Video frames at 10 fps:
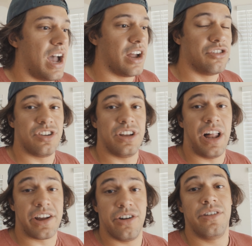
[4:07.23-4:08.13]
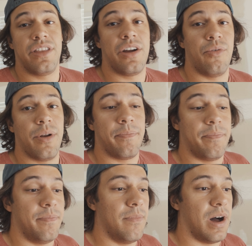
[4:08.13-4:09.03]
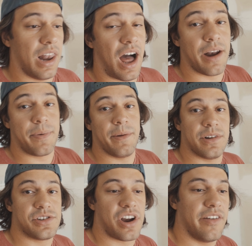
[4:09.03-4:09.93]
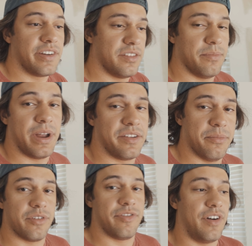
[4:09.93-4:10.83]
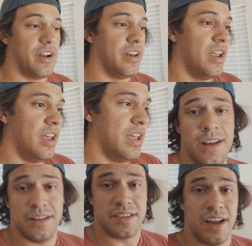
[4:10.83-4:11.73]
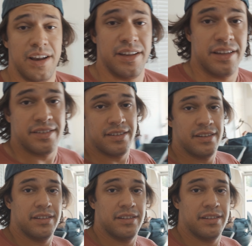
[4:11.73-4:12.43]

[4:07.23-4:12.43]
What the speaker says: I usually like going there when a lot of people are driving because it makes it more fun. Let's get into this.